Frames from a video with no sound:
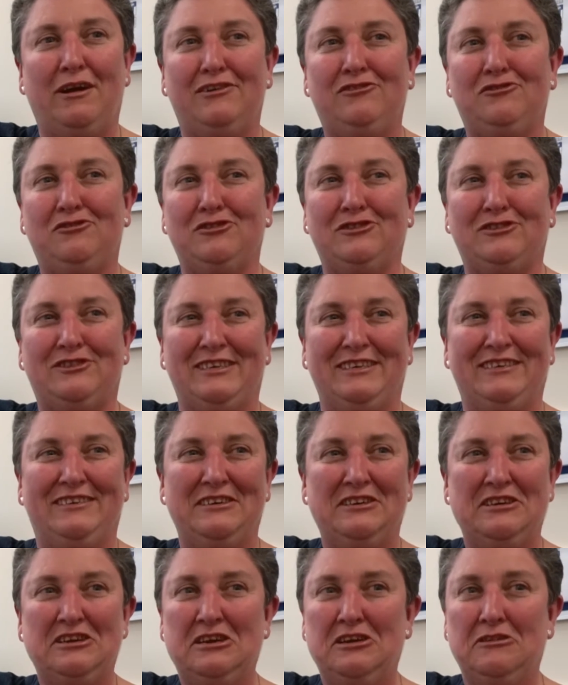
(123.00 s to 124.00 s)
I trusted
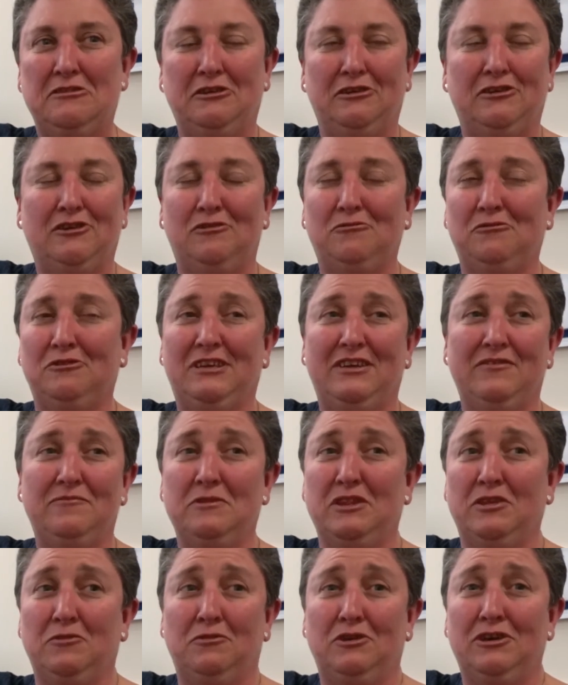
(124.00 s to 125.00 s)
that God would give
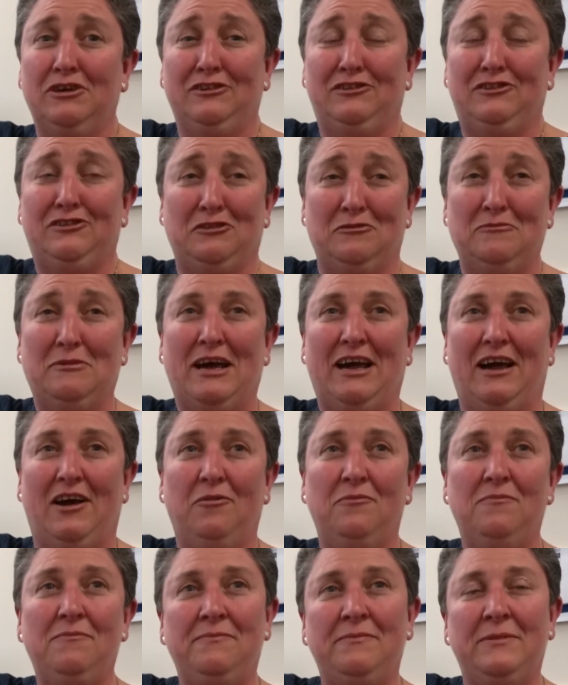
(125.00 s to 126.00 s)
me the words
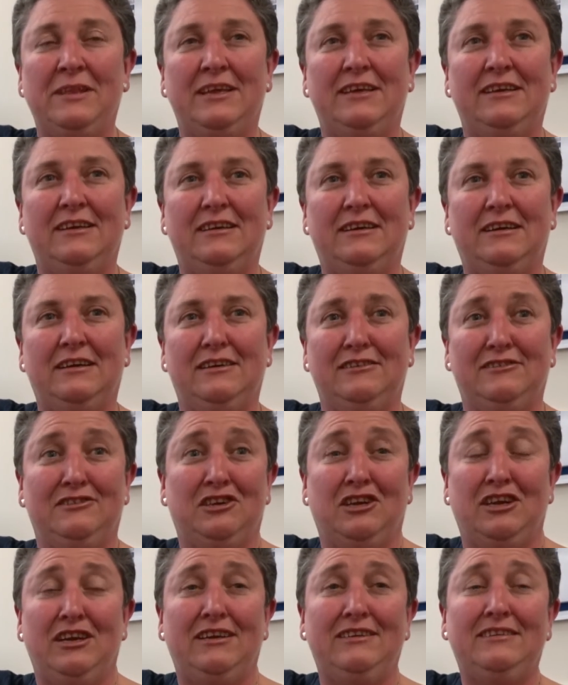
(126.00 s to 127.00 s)
somehow, and
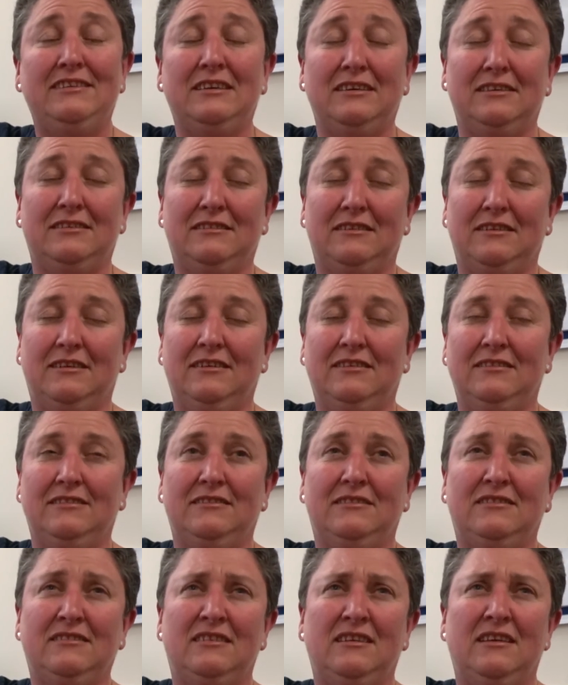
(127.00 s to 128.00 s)
he did.
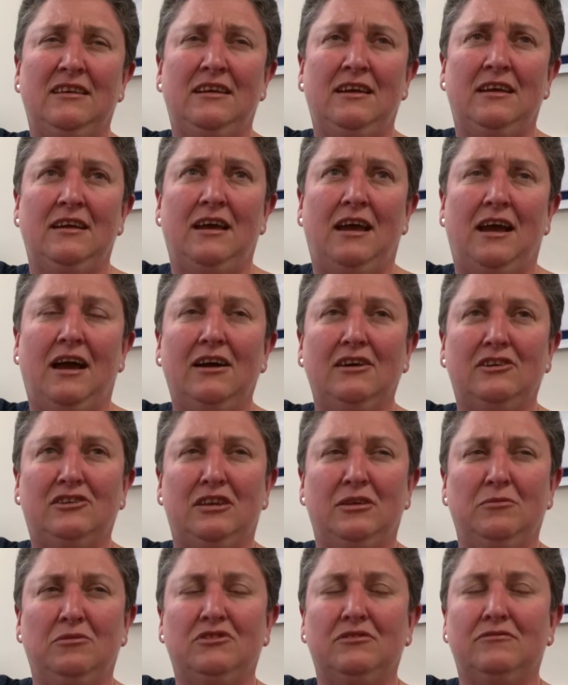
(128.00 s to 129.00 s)
And
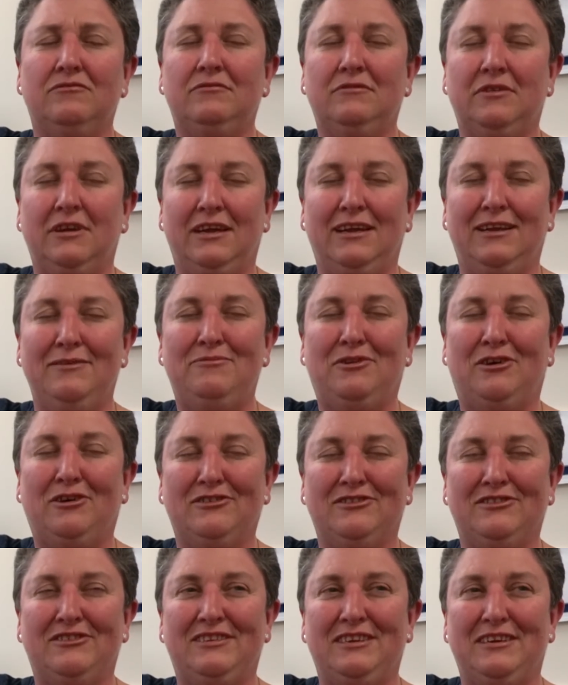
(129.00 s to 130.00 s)
actually it was a really
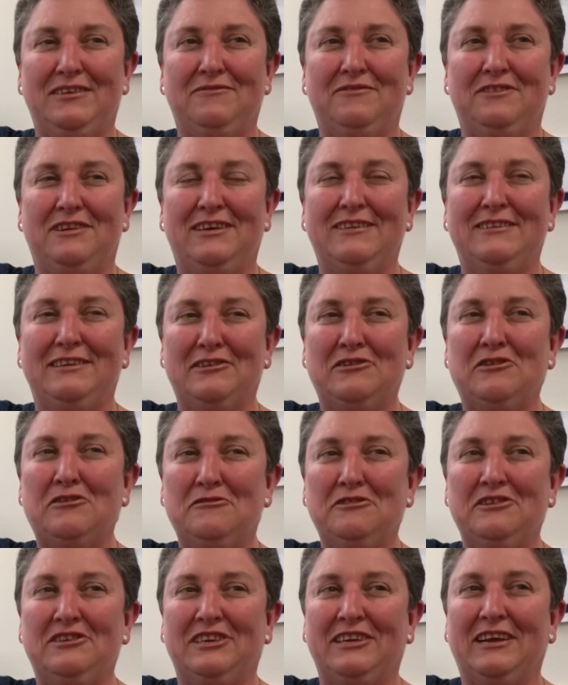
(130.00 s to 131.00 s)
positive and
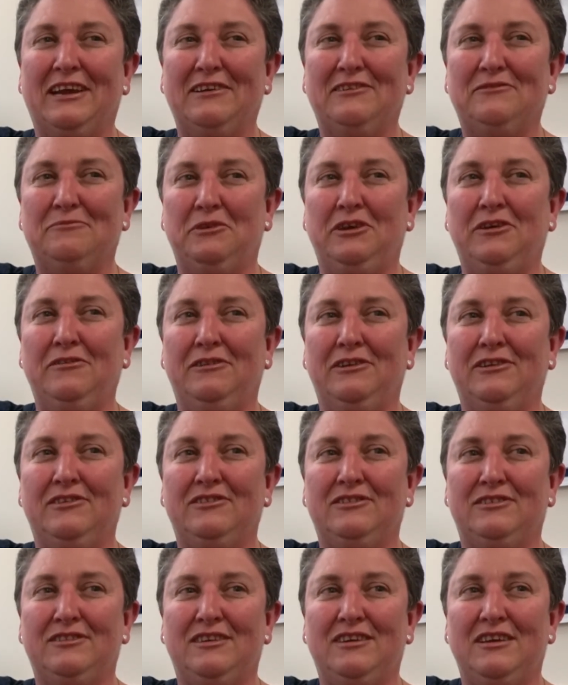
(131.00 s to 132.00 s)
encouraging
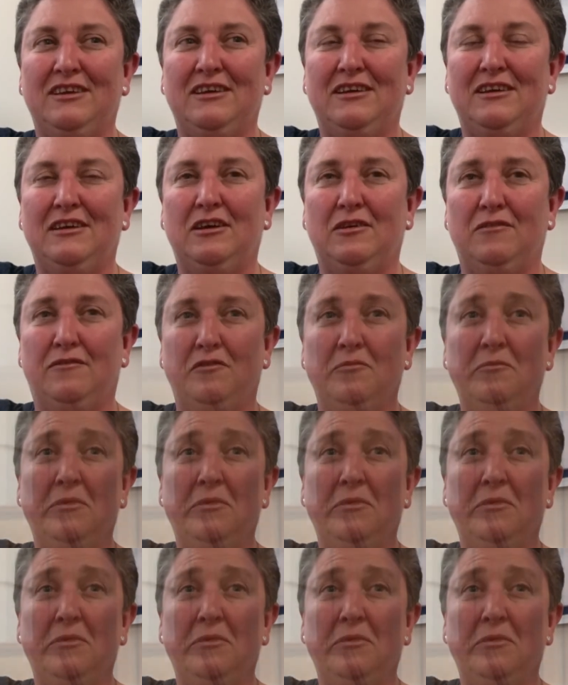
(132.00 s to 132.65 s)
experience for